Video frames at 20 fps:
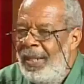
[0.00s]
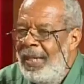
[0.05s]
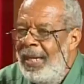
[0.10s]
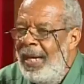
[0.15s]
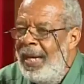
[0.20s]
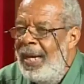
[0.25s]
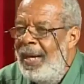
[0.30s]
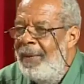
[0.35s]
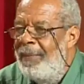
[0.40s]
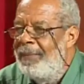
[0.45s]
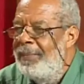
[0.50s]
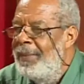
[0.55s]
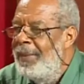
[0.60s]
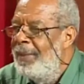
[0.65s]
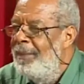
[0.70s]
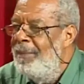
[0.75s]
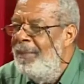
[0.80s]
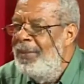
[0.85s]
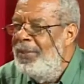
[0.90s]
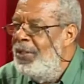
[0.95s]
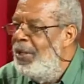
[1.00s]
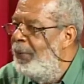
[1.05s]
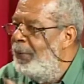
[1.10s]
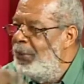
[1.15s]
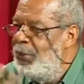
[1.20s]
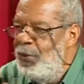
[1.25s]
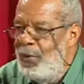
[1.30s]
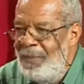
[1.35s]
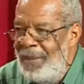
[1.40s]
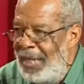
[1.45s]
there were
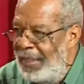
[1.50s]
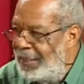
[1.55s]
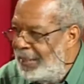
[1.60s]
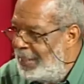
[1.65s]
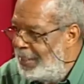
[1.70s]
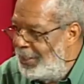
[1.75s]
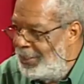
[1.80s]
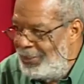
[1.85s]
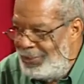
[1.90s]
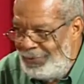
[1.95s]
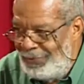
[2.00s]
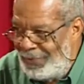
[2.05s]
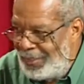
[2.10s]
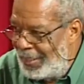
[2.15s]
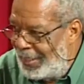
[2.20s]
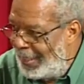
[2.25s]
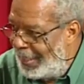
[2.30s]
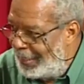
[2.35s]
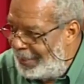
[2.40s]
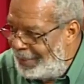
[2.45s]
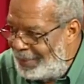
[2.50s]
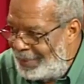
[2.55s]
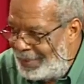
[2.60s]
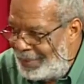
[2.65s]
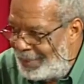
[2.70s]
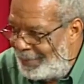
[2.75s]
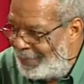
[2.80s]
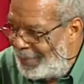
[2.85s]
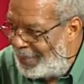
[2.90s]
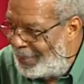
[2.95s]
no martini during Lent.
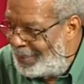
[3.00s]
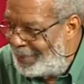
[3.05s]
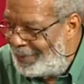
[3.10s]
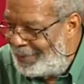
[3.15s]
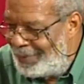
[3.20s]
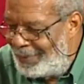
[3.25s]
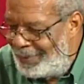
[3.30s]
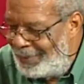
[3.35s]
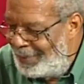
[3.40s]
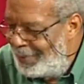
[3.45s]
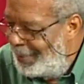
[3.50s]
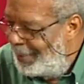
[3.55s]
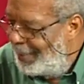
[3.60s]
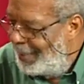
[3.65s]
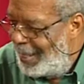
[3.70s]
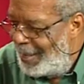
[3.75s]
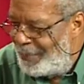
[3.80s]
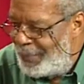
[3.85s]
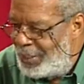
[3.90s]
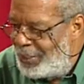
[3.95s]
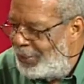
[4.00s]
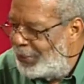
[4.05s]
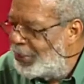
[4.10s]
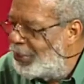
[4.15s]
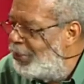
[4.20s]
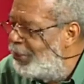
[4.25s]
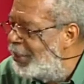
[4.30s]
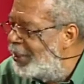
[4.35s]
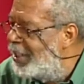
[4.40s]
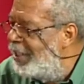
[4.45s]
I mean, you
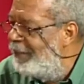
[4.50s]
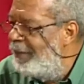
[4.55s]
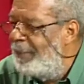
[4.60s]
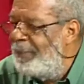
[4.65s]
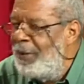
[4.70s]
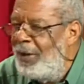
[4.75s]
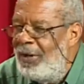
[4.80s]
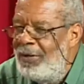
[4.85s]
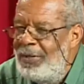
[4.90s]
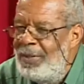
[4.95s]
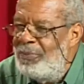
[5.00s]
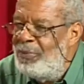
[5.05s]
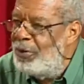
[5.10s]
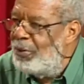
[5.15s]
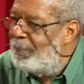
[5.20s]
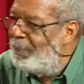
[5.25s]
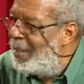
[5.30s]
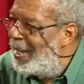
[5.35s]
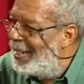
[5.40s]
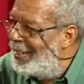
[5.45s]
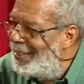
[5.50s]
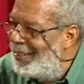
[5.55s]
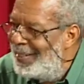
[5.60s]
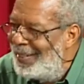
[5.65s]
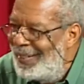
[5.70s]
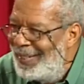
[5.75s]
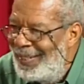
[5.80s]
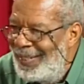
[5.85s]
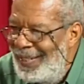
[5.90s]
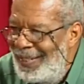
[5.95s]
saw, you save up all your broke man,
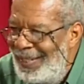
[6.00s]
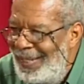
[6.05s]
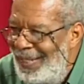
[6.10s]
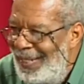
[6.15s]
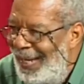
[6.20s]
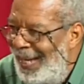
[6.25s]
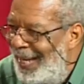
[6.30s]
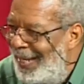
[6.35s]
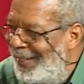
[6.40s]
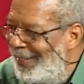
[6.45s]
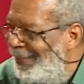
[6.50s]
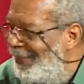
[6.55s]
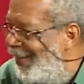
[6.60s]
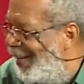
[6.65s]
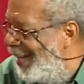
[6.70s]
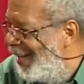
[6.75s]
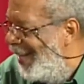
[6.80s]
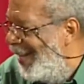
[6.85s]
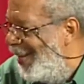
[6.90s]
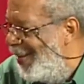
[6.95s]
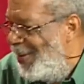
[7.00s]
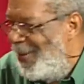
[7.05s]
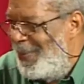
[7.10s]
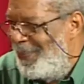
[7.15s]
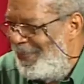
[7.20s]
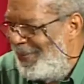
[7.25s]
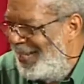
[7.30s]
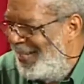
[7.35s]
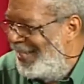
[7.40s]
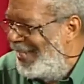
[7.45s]
and
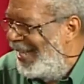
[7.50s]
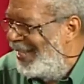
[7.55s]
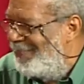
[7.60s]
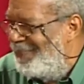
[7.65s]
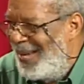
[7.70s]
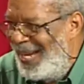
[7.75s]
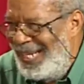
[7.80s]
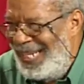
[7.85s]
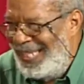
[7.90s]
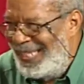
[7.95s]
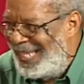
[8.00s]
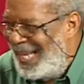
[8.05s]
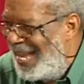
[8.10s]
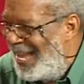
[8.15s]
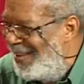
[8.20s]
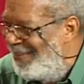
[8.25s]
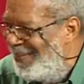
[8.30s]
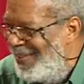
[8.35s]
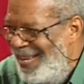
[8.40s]
hopefully that by the time,